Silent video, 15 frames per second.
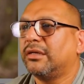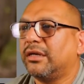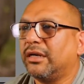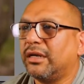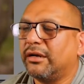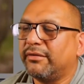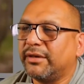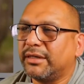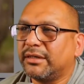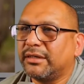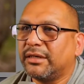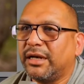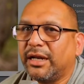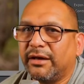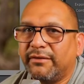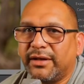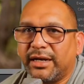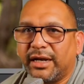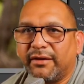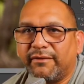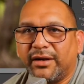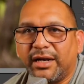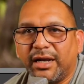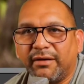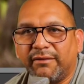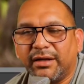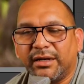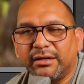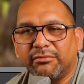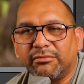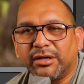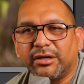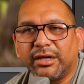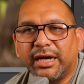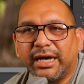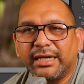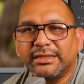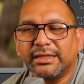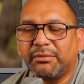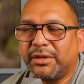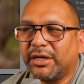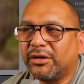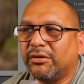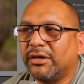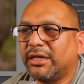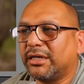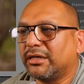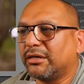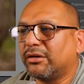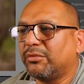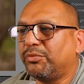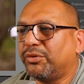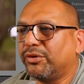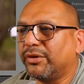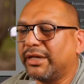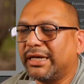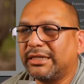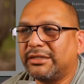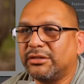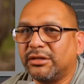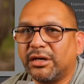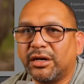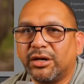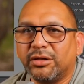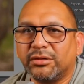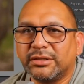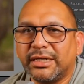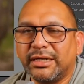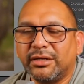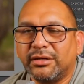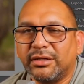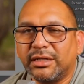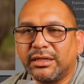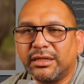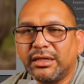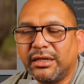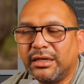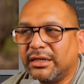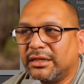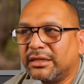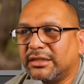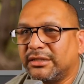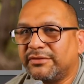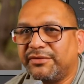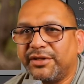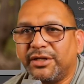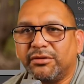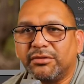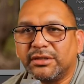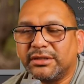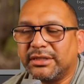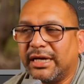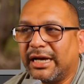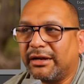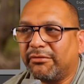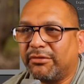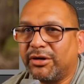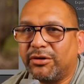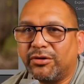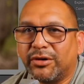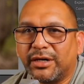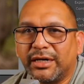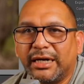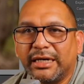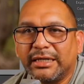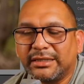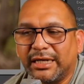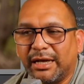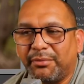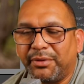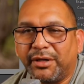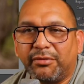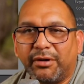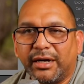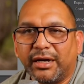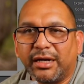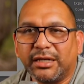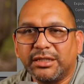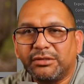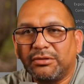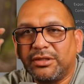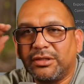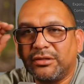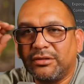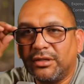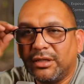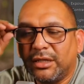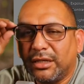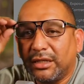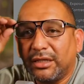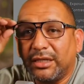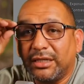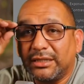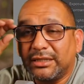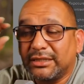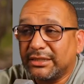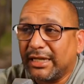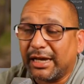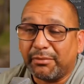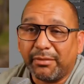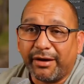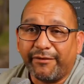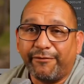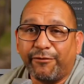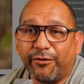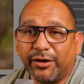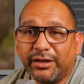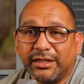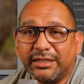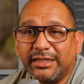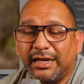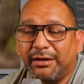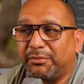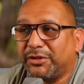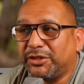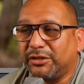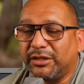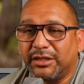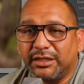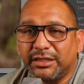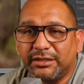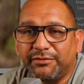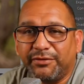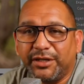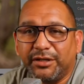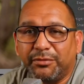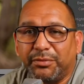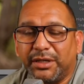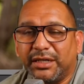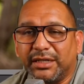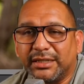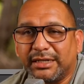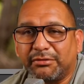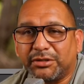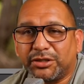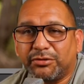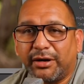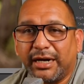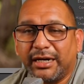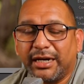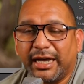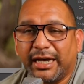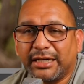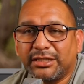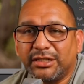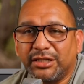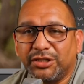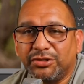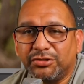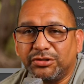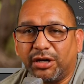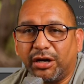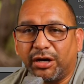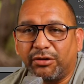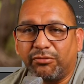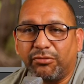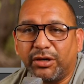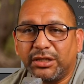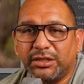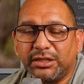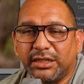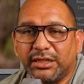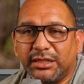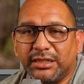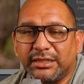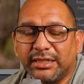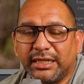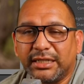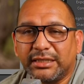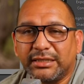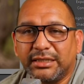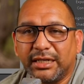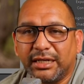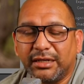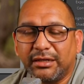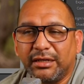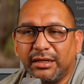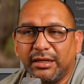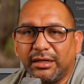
Love it, love it, love it, love it. Well, guys, I'm gonna go ahead and pull that to a close. I know that this video was not well organized, and I'll be quite honest with you, this is like my 4th attempt shooting this video because I was trying to actually use On1 to get these edits done.